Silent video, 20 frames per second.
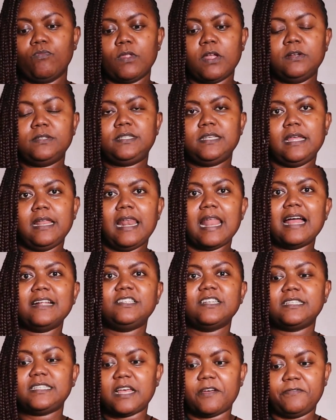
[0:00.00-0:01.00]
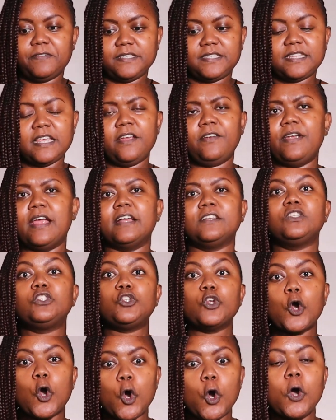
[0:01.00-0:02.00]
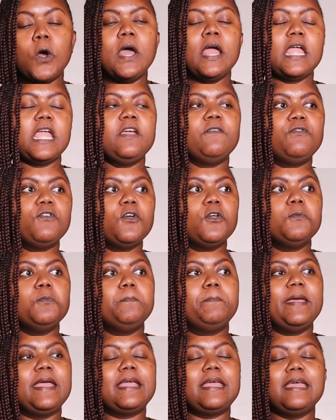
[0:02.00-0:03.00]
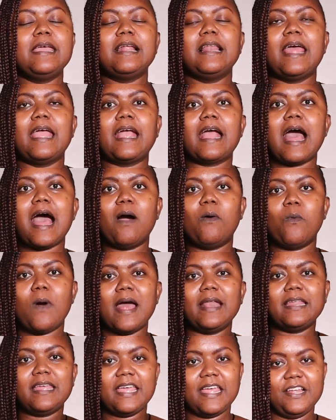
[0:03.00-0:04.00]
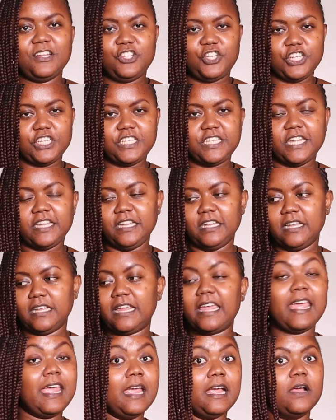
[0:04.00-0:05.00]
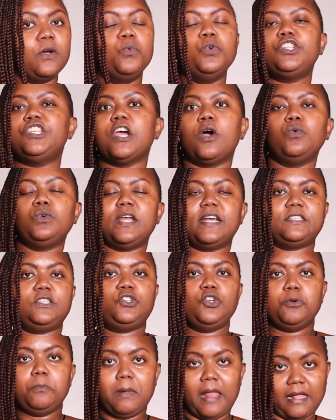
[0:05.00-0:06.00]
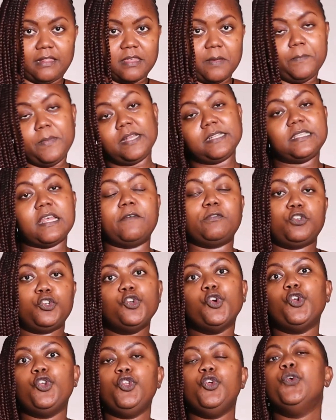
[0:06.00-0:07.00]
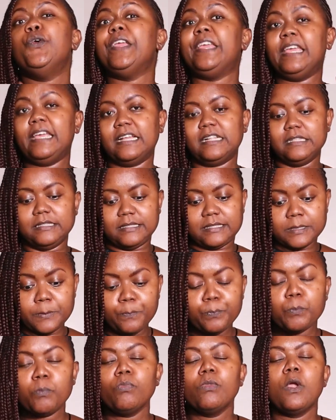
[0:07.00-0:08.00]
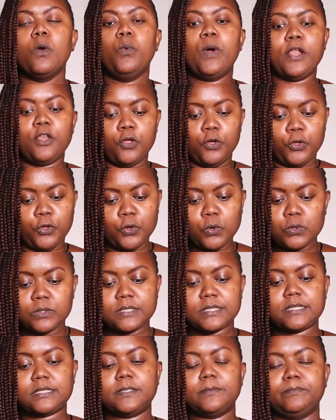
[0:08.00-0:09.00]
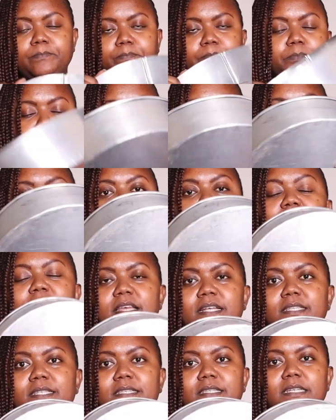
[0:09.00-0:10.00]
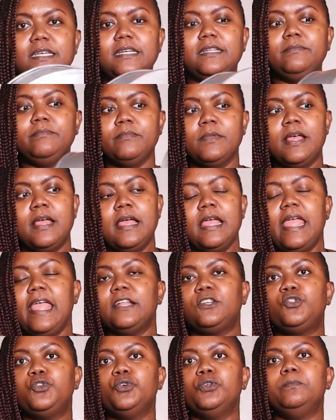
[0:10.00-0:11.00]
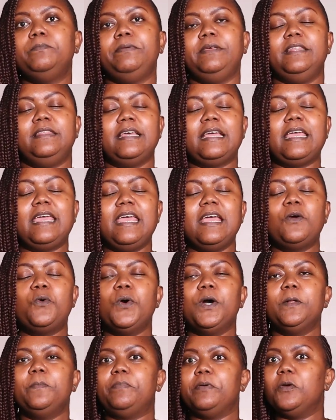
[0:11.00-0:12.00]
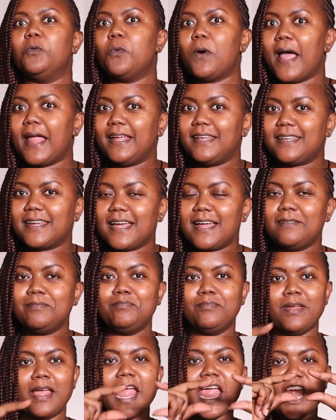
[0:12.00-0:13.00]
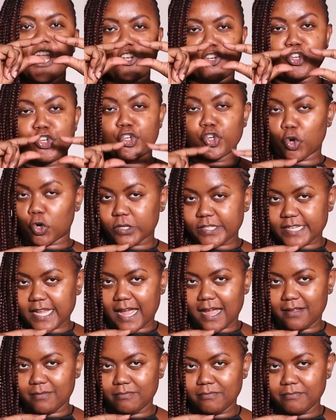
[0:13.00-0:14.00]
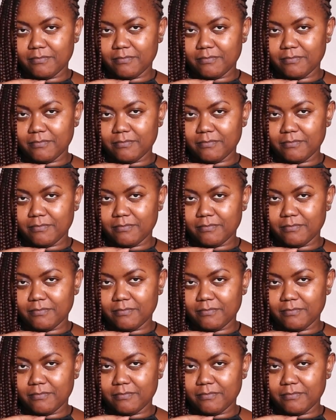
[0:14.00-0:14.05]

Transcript: See, larger surface area. So if you're baking like a 1 kg tin cake, which I would assume like the mix I've shown you yields, when you use this tin, the cake will be wider and shorter.